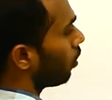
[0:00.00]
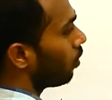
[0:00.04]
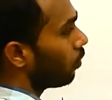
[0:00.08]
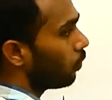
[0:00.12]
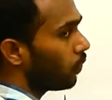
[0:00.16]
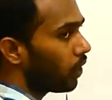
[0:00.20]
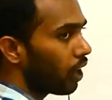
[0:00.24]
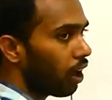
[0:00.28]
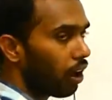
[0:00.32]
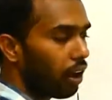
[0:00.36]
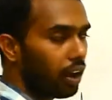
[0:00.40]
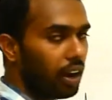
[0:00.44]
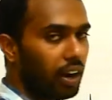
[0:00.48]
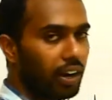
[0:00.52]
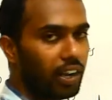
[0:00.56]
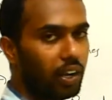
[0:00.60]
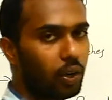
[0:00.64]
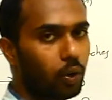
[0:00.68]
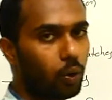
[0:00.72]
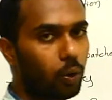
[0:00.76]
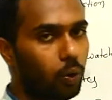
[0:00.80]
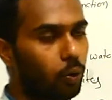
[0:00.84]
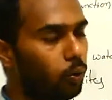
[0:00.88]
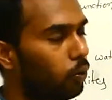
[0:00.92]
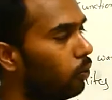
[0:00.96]
We already
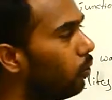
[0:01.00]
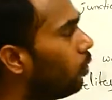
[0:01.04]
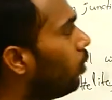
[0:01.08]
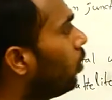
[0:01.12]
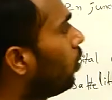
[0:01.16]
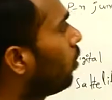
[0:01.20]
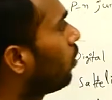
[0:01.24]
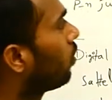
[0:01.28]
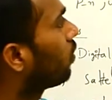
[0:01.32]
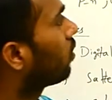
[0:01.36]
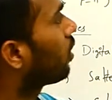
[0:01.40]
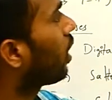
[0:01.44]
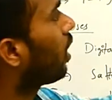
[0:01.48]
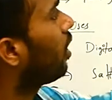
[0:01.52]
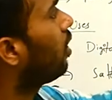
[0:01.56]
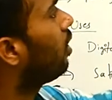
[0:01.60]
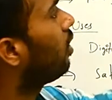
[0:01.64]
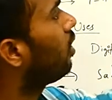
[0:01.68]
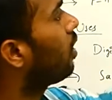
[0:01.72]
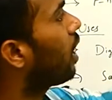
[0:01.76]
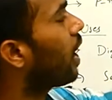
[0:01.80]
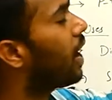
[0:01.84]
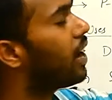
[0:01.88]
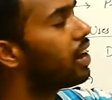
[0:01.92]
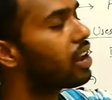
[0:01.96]
know
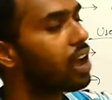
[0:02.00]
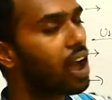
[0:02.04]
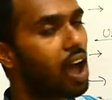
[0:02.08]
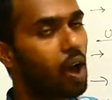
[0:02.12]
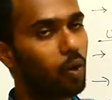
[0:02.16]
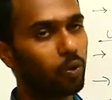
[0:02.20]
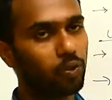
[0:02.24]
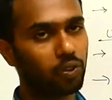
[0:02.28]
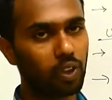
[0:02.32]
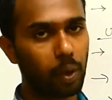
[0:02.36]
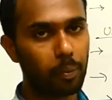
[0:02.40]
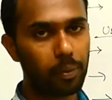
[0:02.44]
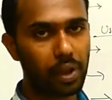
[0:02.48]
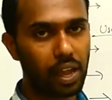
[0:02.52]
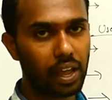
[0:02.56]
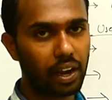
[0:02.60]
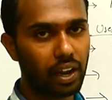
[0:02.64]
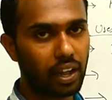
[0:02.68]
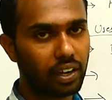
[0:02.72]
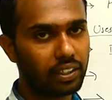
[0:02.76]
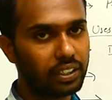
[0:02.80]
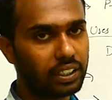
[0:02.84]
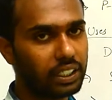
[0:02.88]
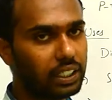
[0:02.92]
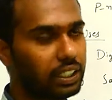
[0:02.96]
sunlight have some
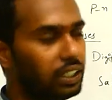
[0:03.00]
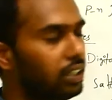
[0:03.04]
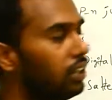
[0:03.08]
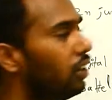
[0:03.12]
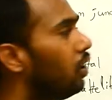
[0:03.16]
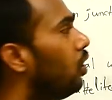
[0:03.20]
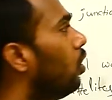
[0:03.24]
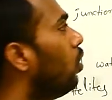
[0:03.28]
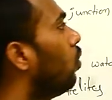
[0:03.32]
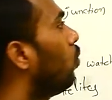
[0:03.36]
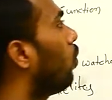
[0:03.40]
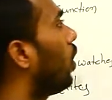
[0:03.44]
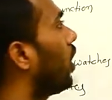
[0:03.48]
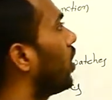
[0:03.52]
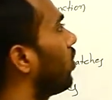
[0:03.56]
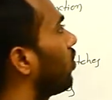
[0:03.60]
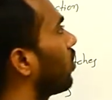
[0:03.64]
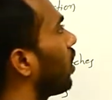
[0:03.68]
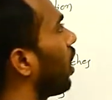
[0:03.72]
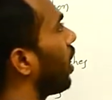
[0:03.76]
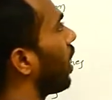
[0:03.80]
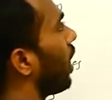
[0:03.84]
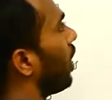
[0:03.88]
energy. What is the